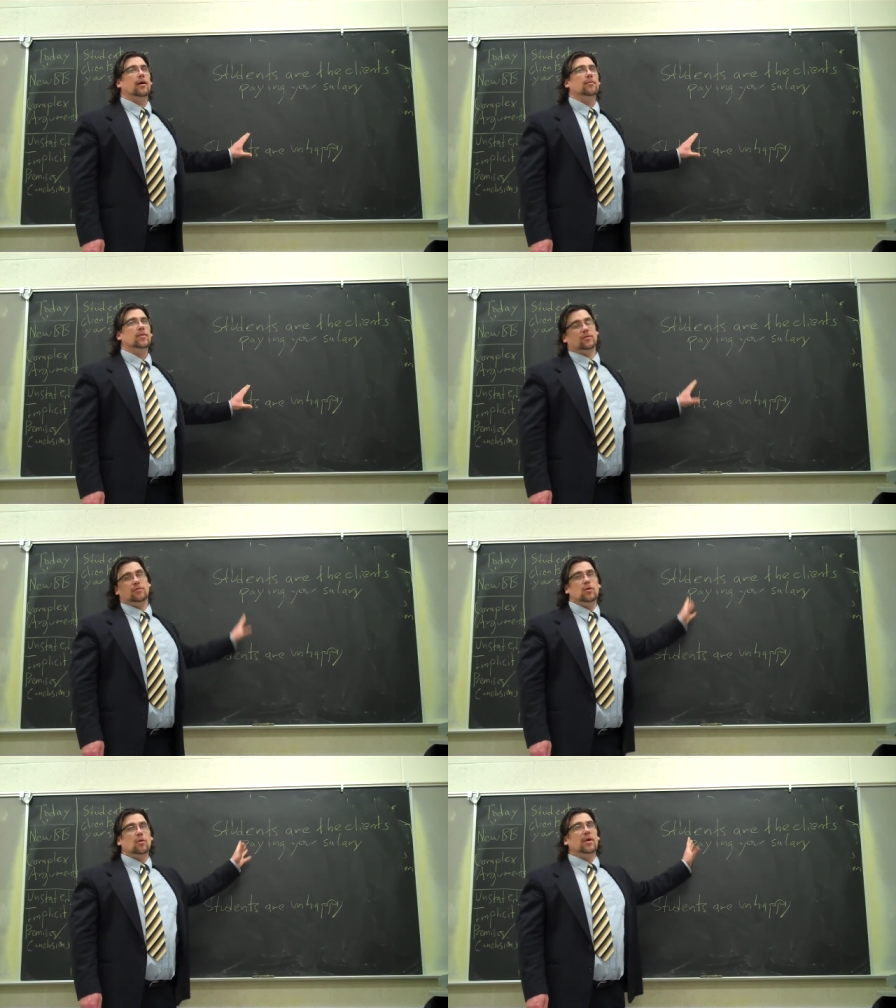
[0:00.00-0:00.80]
Because um, if
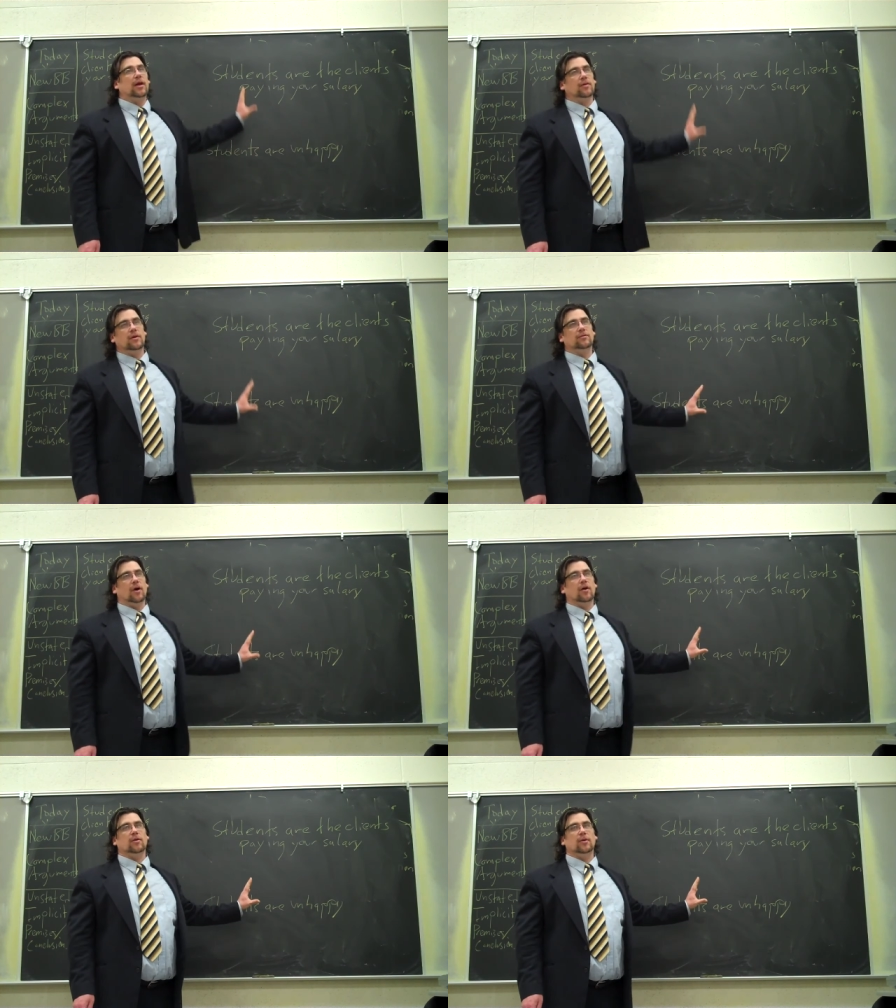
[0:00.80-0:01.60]
you were making these
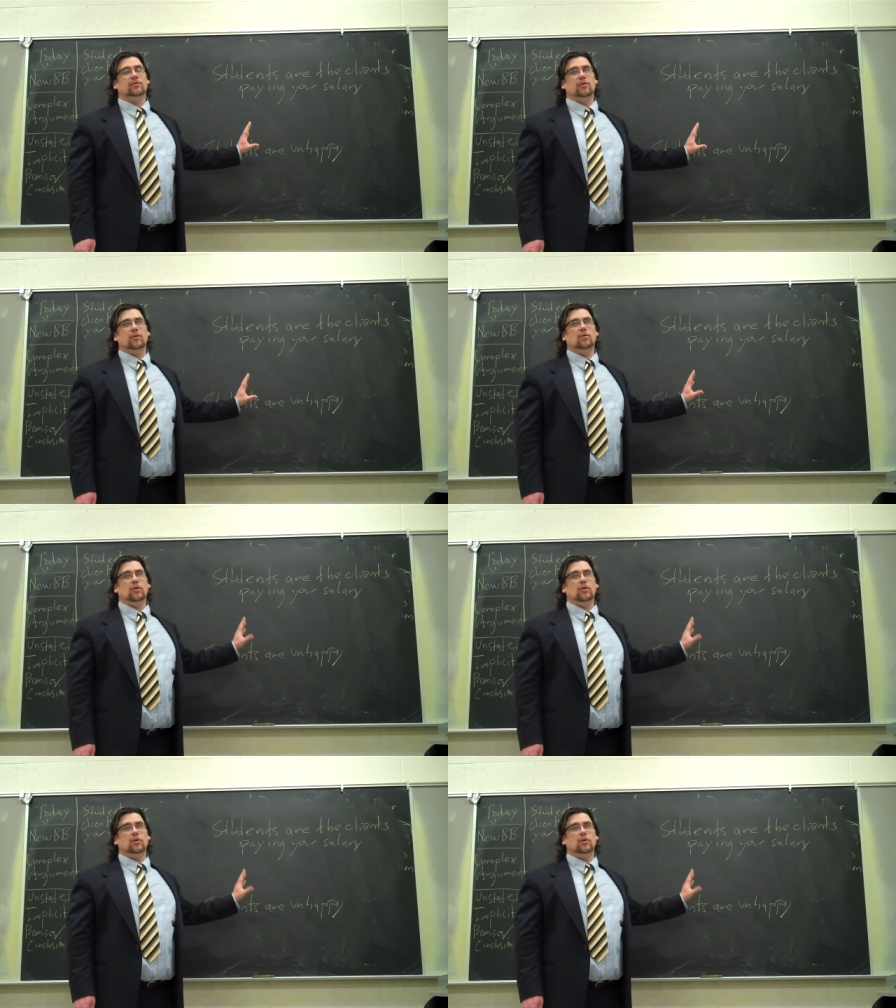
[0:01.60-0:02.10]
arguments, you,